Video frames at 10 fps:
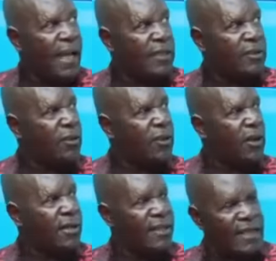And
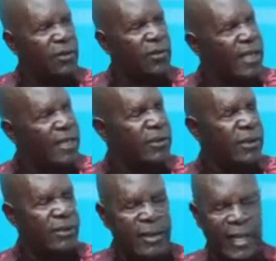so that connects
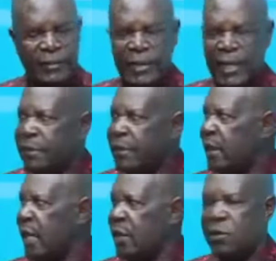with what has been
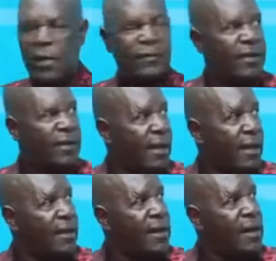happening around
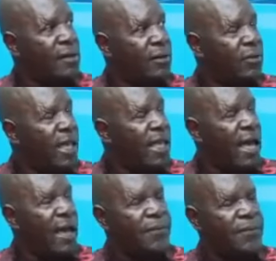Africa,
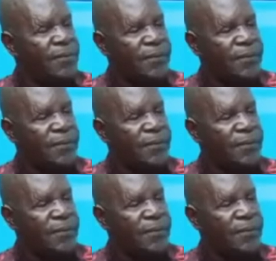where